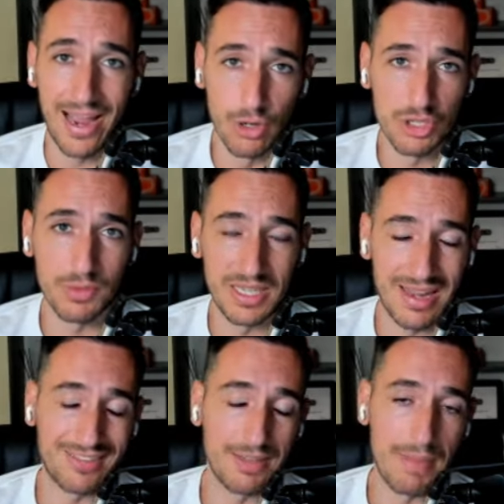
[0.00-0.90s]
And also with the
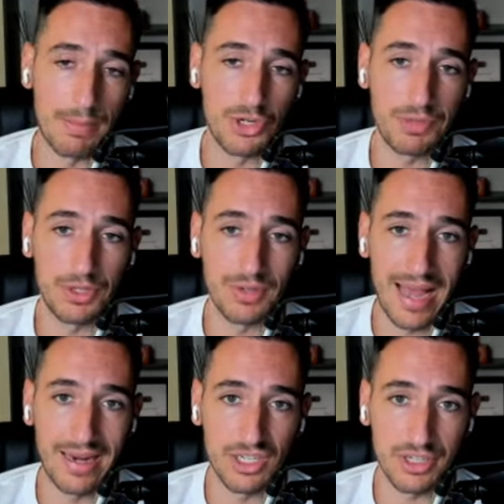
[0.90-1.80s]
lifetime membership, you
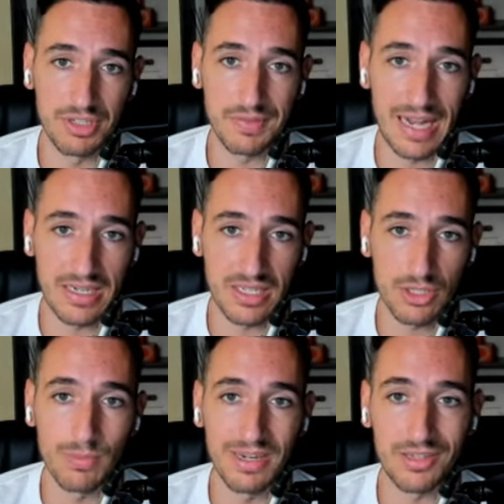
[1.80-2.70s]
get exclusive access
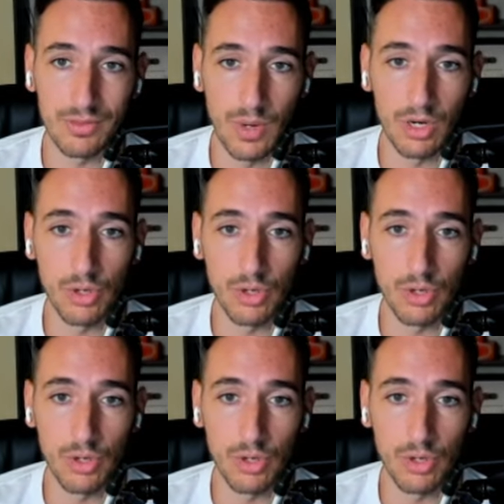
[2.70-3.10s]
to my 3-in-1